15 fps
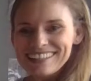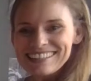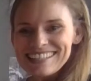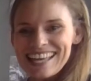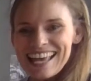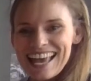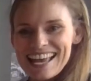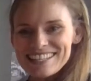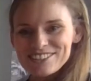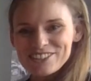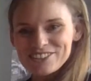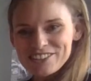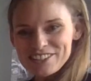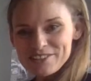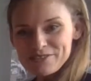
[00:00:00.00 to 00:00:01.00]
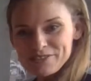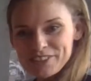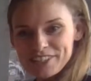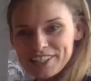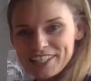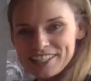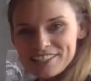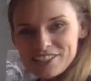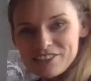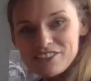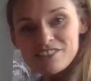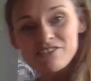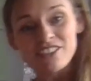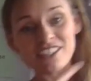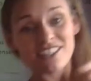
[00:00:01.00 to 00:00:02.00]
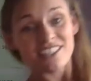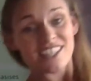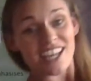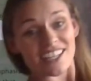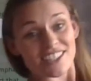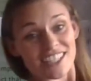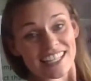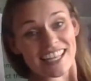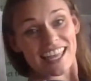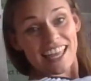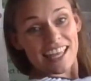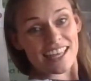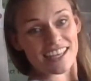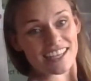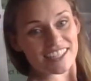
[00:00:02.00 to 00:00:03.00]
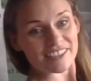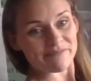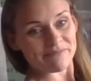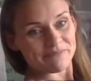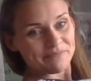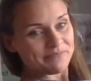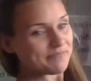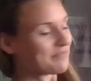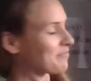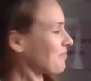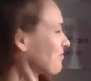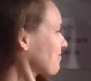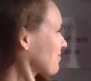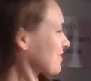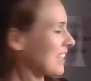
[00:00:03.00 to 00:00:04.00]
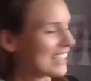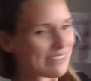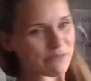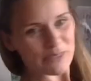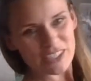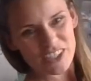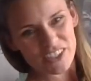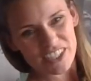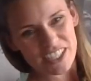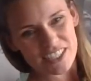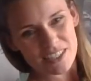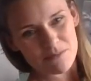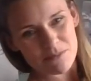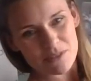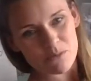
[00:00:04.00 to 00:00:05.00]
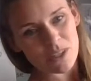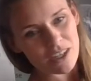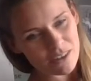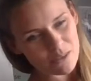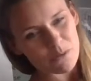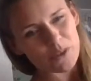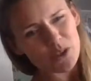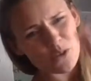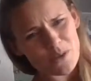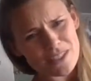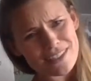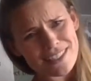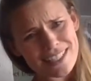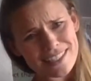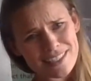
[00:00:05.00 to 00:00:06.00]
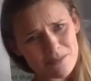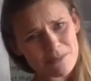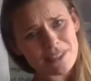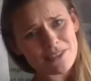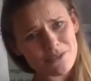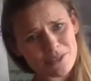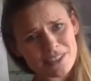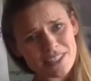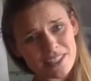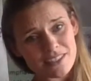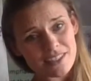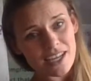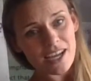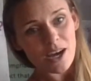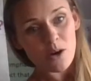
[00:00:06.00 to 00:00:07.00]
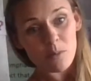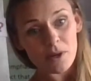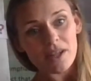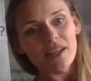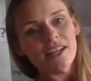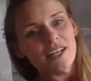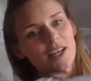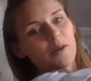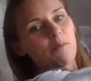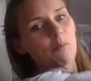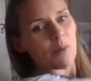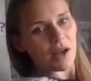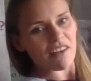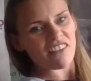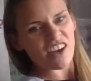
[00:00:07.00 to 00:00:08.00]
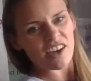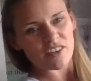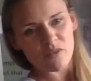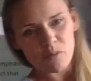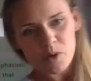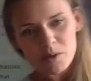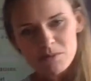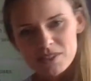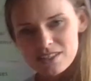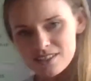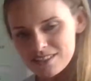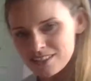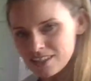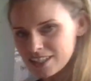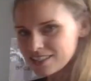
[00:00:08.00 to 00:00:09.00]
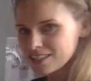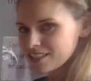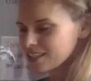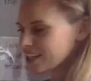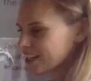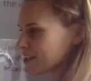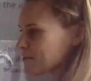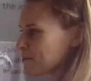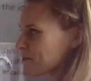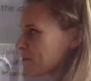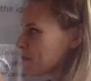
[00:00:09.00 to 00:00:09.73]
yes, Chris Rice. Chris Rice is actually here. We don't need him to work. We always need him. He's always here to help. But I kind of put him to the side today